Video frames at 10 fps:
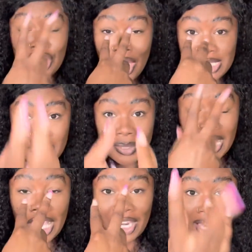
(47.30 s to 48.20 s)
y'all to
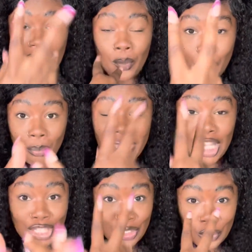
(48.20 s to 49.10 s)
be here. Like,
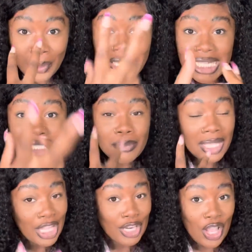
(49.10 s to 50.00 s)
me and you, we need to
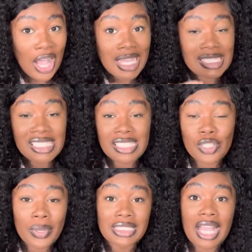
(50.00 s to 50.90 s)
be here, y'all, because this
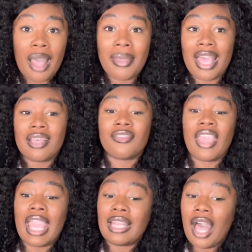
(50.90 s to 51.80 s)
story time has
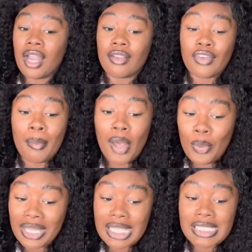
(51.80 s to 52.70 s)
a lot of
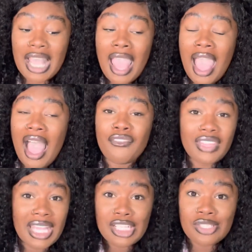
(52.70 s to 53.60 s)
components. I
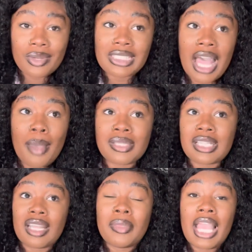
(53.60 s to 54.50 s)
feel like this story time
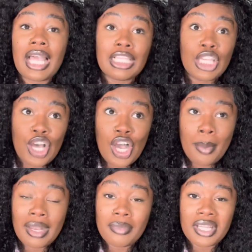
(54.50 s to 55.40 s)
is going to be hella
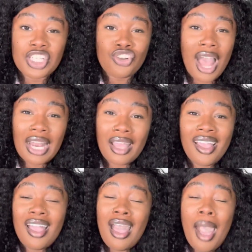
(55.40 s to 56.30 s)
long, but I'm gonna try
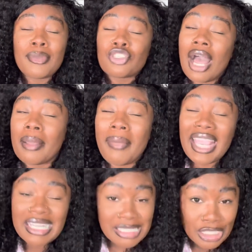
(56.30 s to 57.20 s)
to
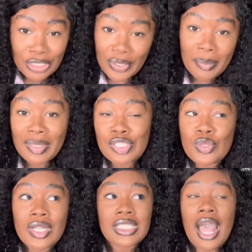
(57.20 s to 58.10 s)
make this a 30 minute
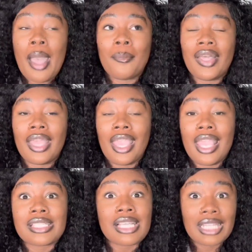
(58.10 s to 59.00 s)
story time, but
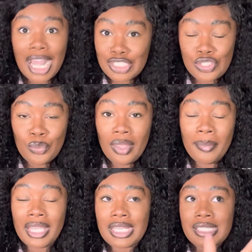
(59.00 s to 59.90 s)
it's a lot to
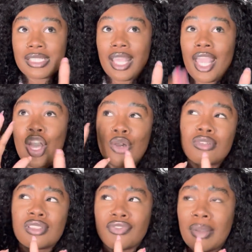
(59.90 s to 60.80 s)
it because it
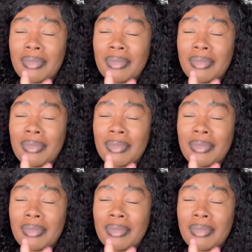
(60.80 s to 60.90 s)
goes from